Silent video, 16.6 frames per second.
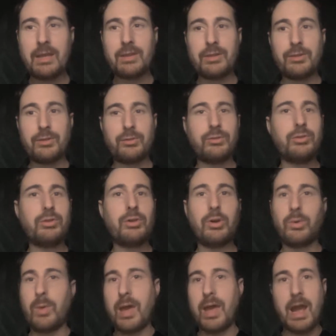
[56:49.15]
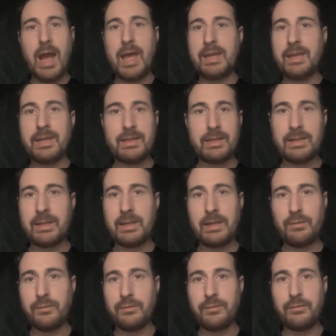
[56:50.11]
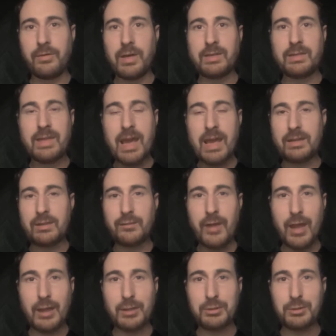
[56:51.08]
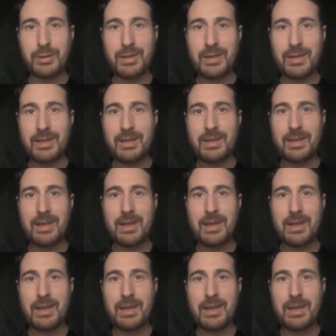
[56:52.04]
that there's no way I can give a satisfactory